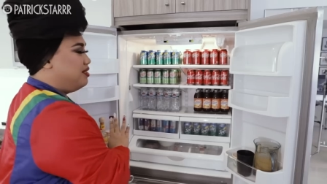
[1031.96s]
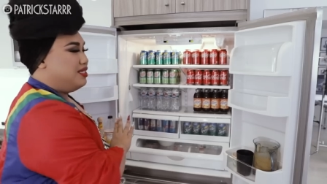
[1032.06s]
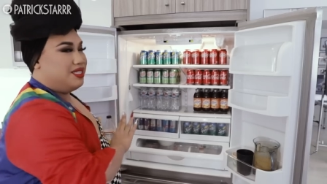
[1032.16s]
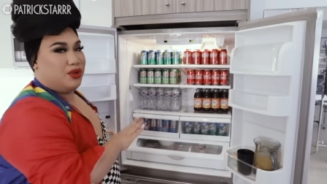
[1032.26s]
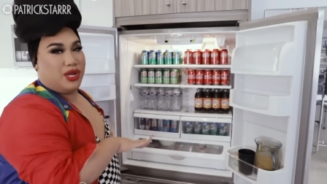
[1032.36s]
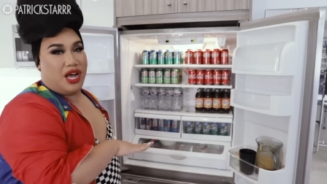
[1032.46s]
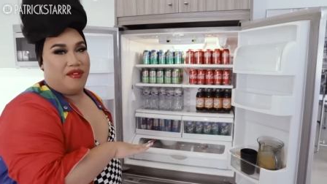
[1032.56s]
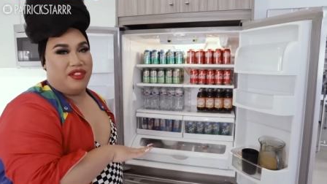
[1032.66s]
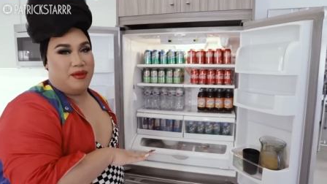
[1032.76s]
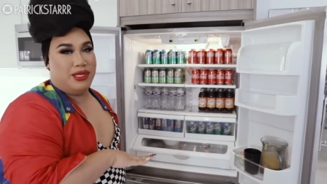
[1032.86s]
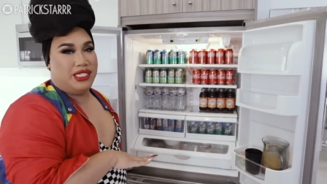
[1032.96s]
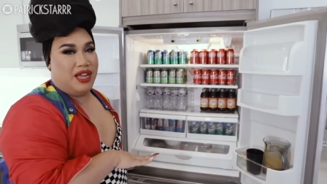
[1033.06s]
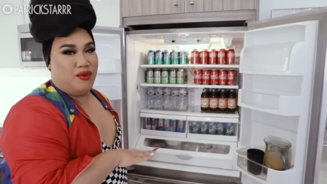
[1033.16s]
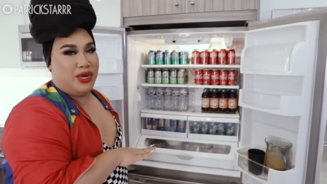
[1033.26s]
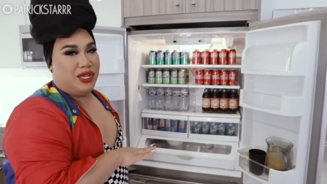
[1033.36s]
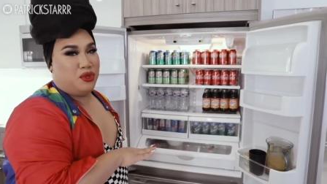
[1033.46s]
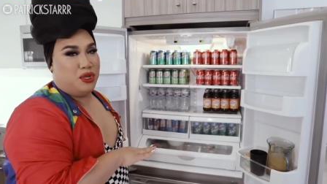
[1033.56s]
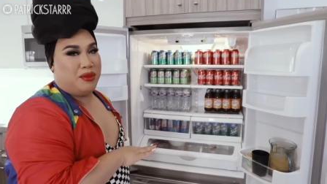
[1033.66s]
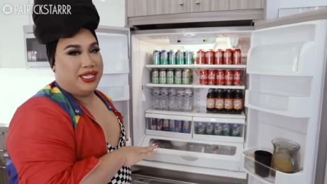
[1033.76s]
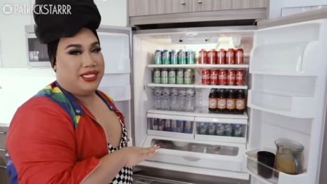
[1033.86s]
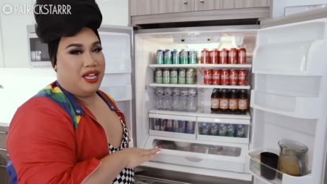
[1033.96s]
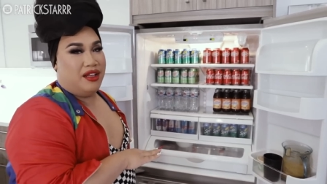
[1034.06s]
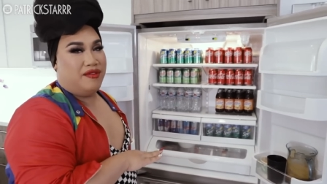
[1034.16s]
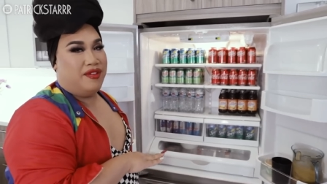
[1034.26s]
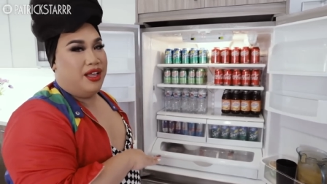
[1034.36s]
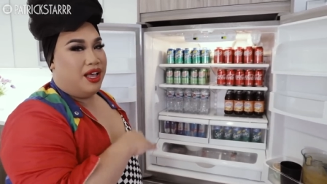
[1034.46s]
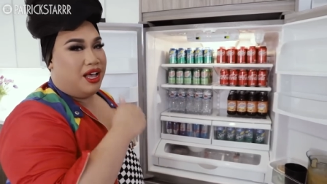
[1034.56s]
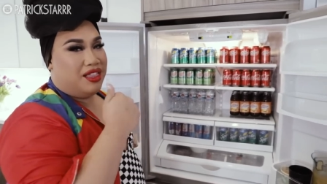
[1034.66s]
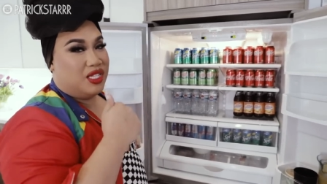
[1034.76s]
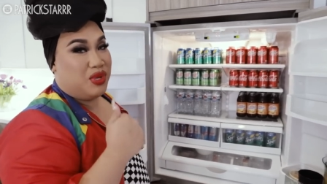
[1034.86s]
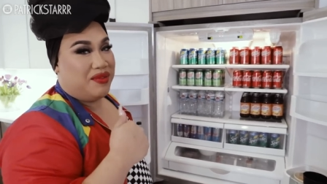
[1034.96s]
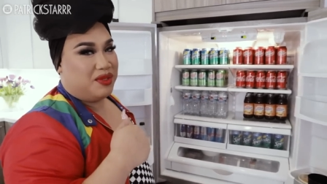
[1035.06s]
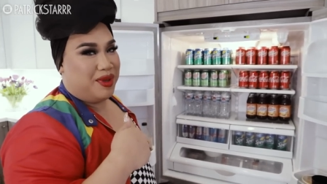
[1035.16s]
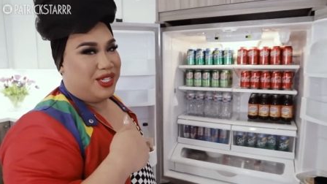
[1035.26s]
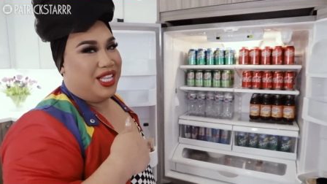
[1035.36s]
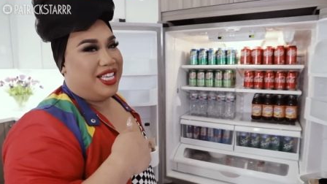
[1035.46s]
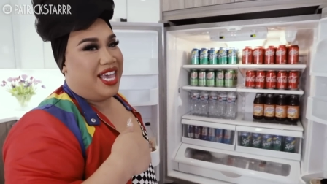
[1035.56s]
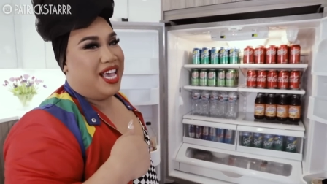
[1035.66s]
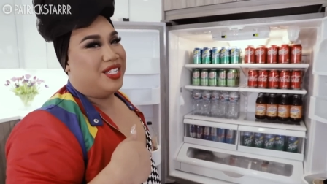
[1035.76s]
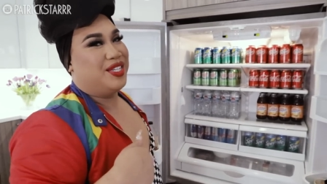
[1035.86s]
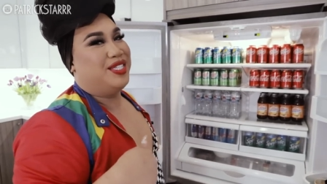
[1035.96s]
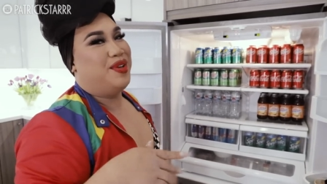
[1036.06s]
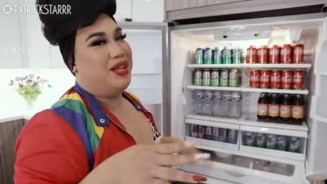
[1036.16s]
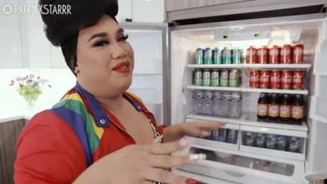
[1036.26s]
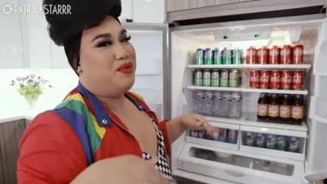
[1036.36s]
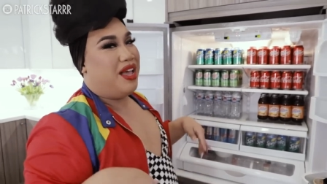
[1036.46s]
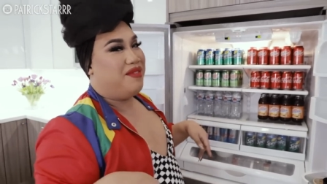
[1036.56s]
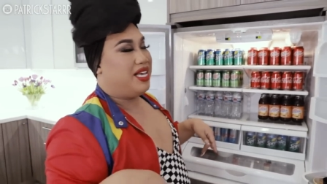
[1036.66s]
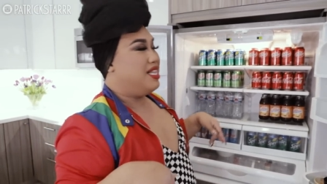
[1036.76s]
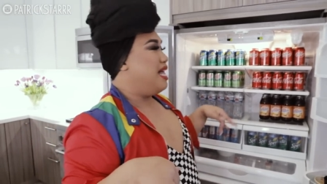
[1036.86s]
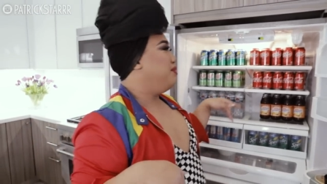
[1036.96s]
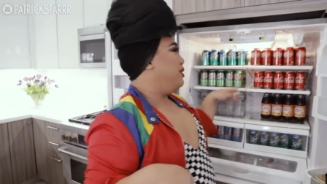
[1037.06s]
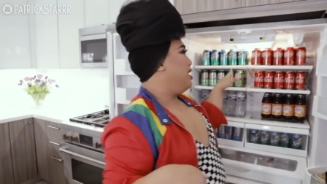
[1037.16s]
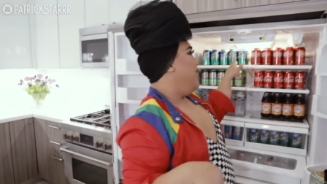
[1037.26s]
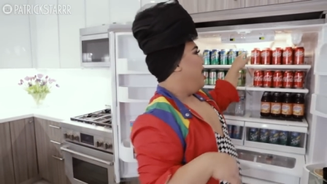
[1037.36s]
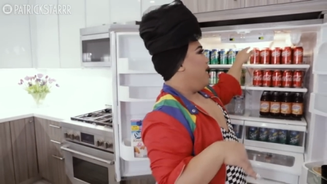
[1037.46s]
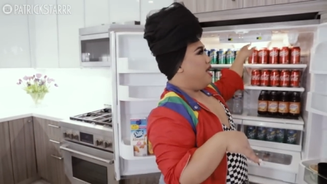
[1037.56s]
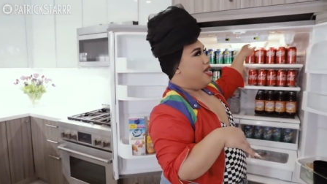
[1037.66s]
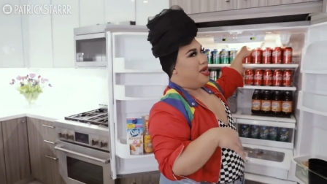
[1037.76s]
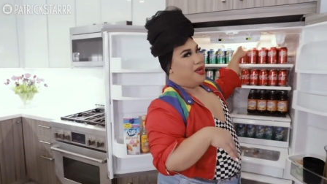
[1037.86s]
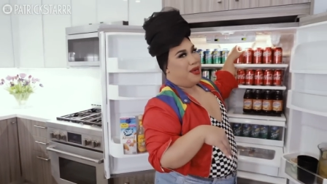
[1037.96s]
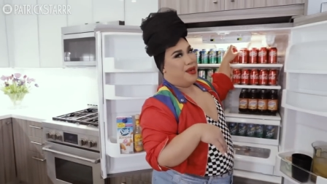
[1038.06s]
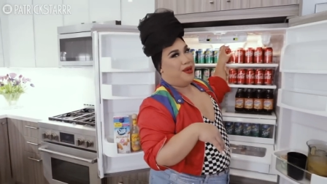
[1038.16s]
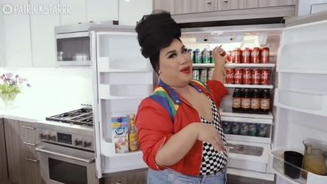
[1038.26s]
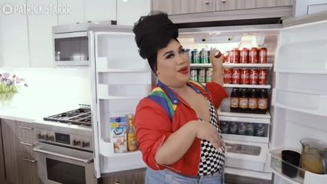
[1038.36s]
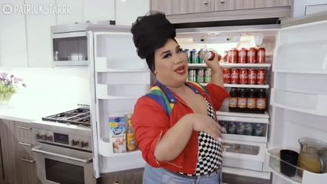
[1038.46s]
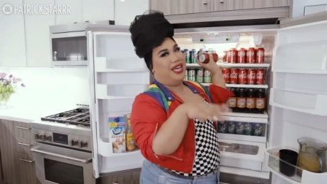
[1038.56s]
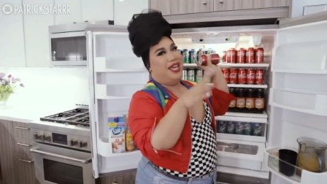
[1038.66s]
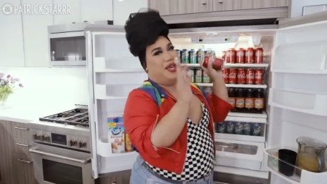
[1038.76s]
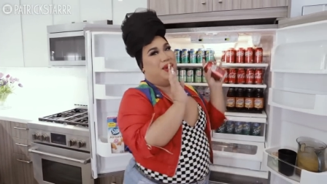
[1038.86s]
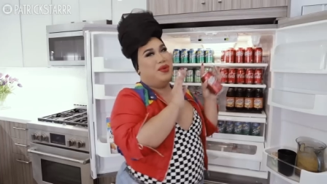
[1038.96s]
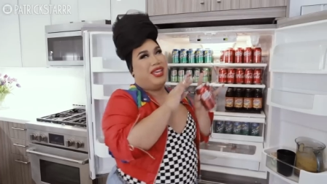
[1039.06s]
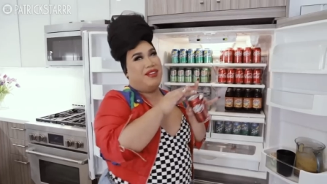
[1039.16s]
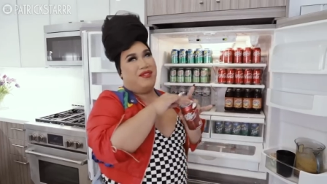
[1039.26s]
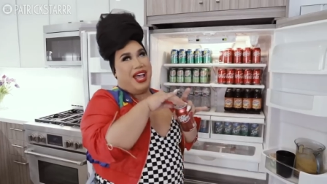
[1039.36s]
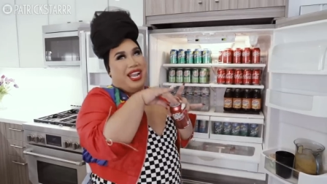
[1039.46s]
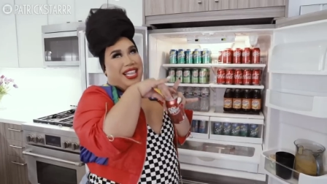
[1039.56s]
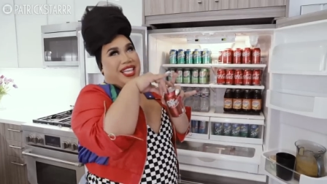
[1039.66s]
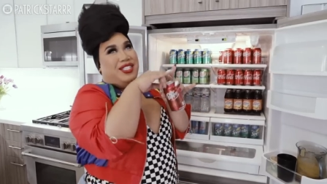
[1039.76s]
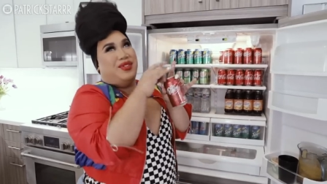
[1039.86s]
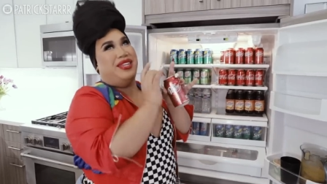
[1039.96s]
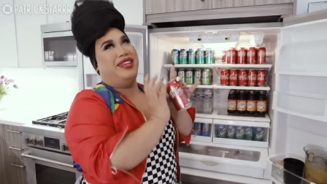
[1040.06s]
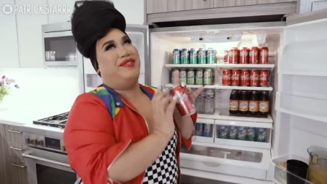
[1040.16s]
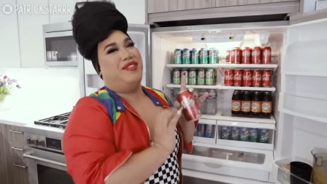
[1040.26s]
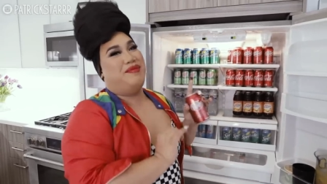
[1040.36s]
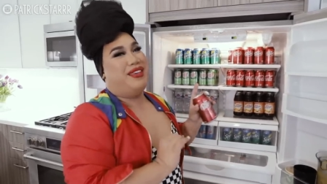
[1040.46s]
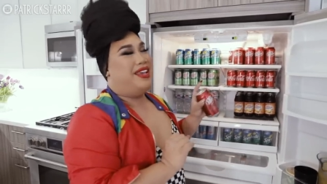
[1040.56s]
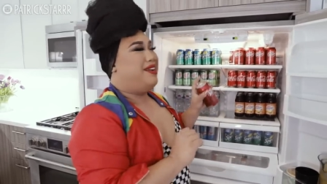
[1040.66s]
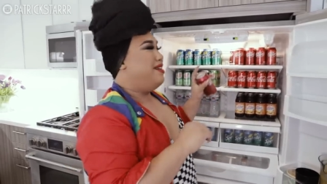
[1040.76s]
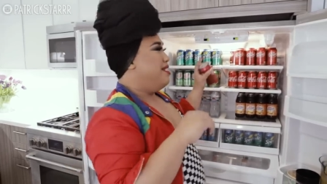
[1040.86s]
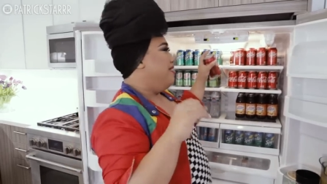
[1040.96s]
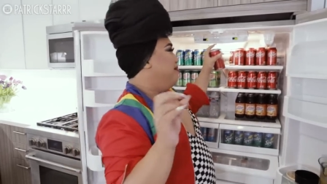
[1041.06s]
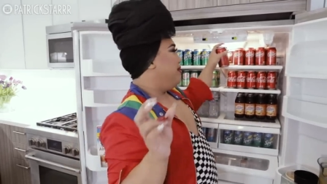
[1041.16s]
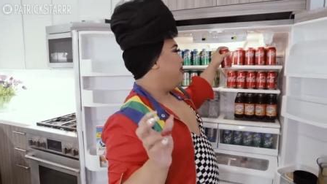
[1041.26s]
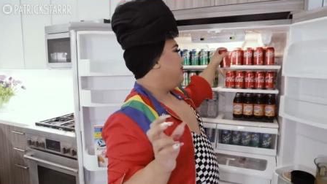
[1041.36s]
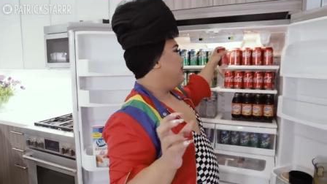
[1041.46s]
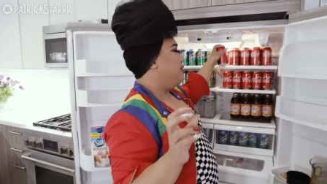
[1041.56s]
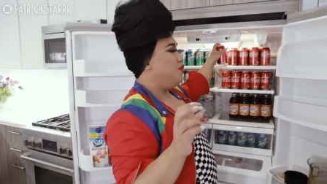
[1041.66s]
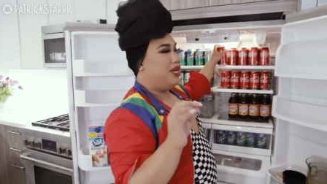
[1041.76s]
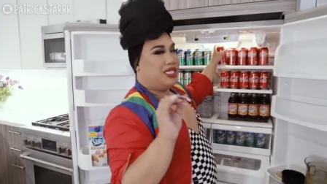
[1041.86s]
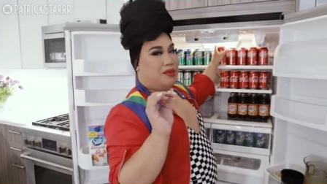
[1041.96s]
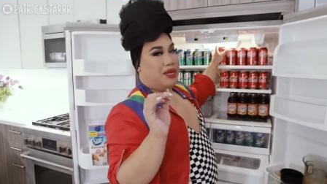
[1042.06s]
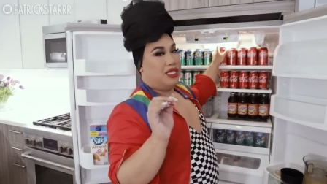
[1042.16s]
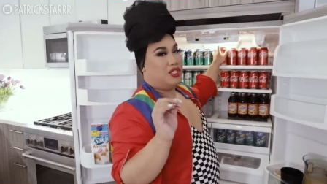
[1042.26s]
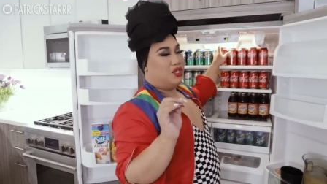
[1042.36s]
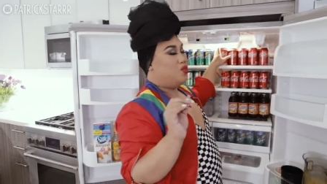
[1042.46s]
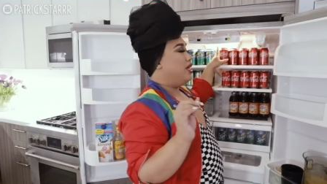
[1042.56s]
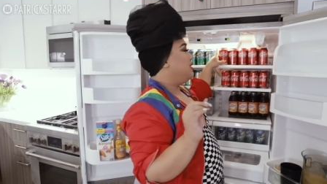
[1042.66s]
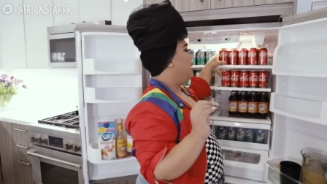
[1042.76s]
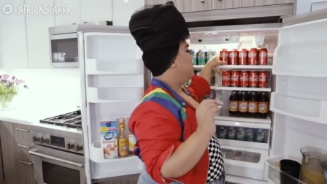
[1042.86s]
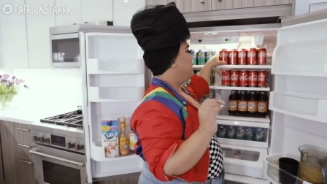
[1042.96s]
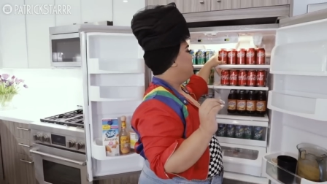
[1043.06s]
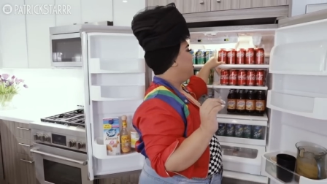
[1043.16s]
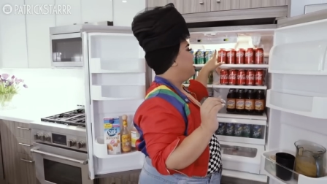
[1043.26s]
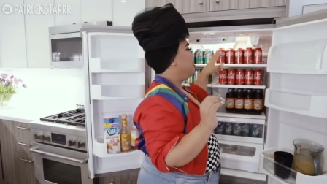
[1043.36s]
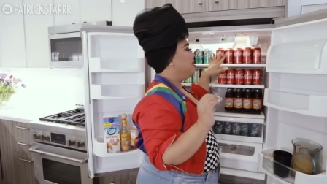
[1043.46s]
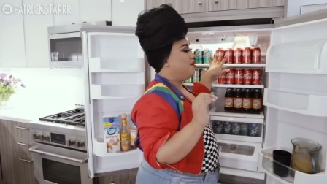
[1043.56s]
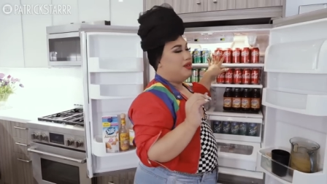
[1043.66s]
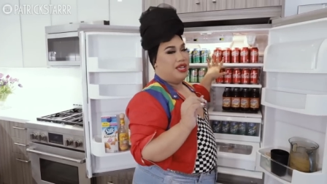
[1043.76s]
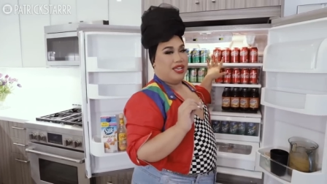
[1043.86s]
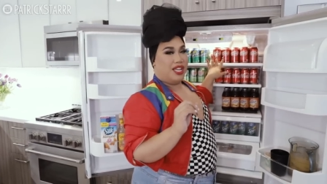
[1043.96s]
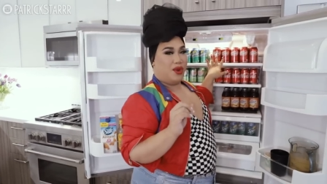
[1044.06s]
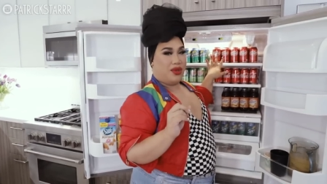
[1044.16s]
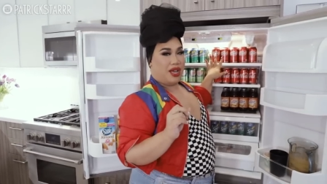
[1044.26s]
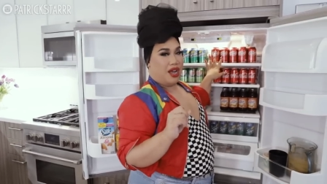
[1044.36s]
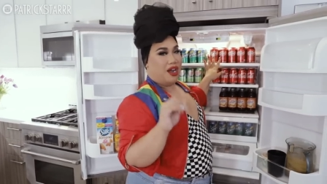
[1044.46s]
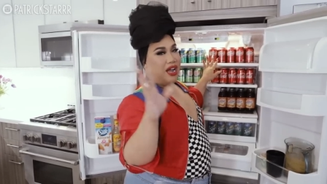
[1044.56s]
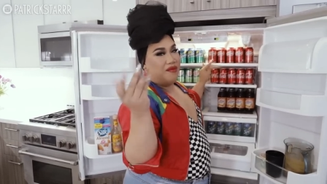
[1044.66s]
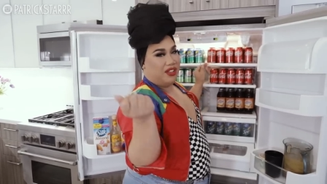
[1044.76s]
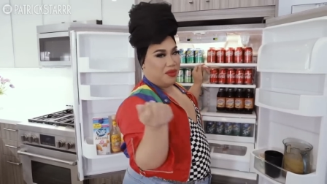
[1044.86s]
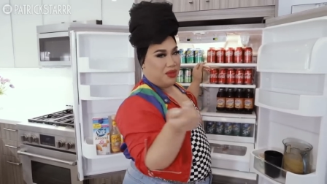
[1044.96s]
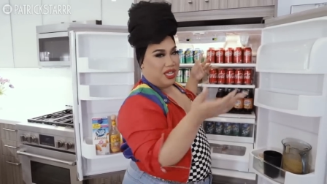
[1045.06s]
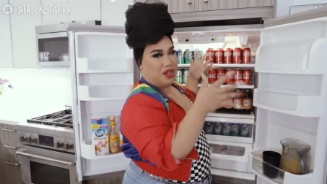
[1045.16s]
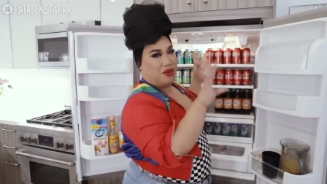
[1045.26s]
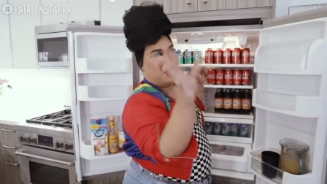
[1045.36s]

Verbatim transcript: This is literally off limits to everyone, including myself, unless we have a special occasion. So whenever we have like collabs, we're like, oh, we can finally drink from here. Because, you know, it's a waste of money to just waste all these. But, you know, here we are. I'm Filipino.